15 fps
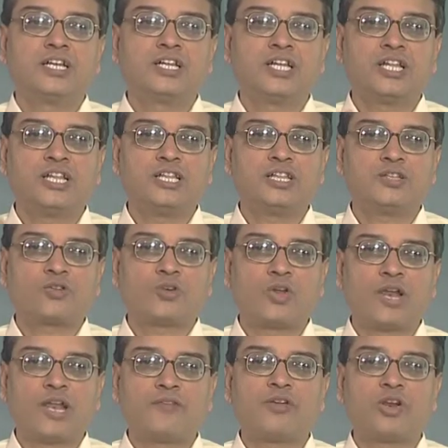in
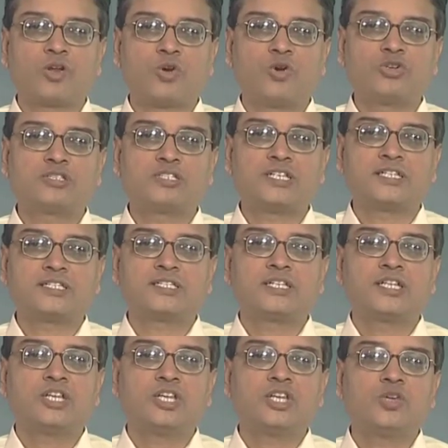level course is,
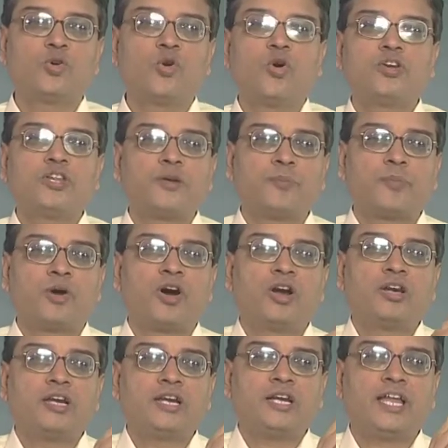you go to a
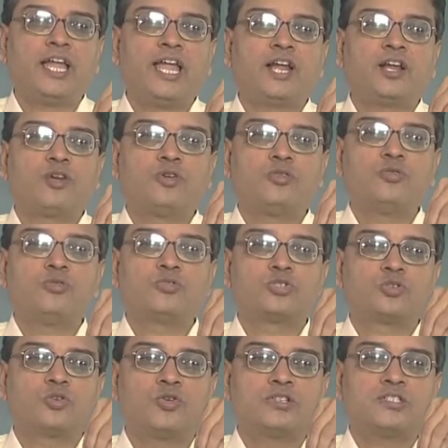pond, take 2
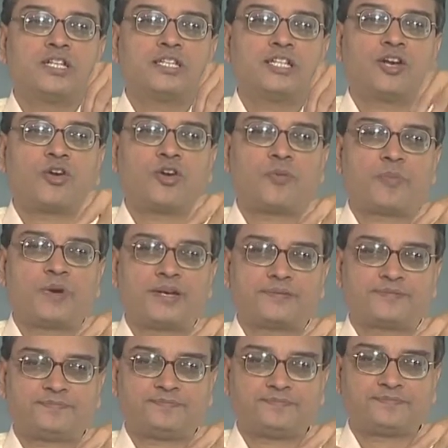stones and then drop it.
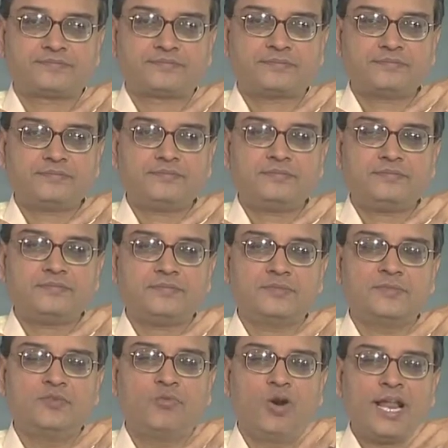
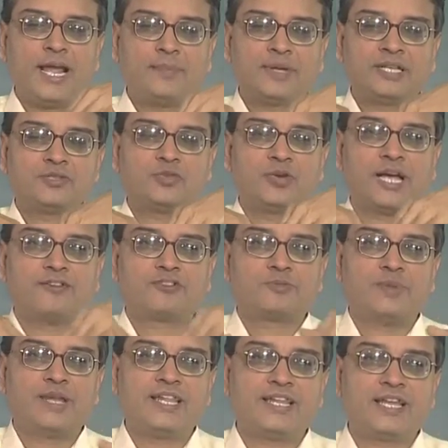What happens? You have
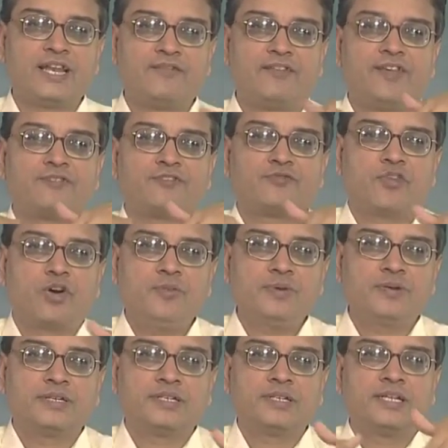spherical waves form
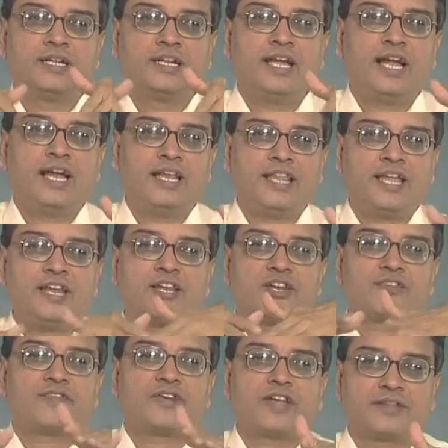and they
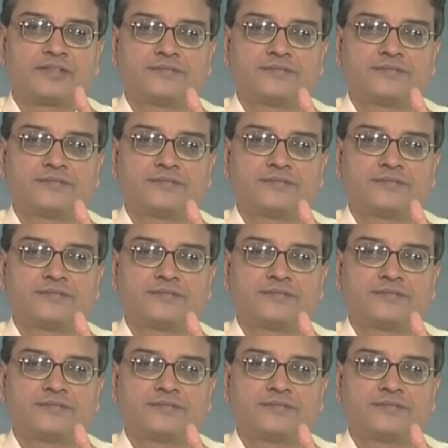interfere.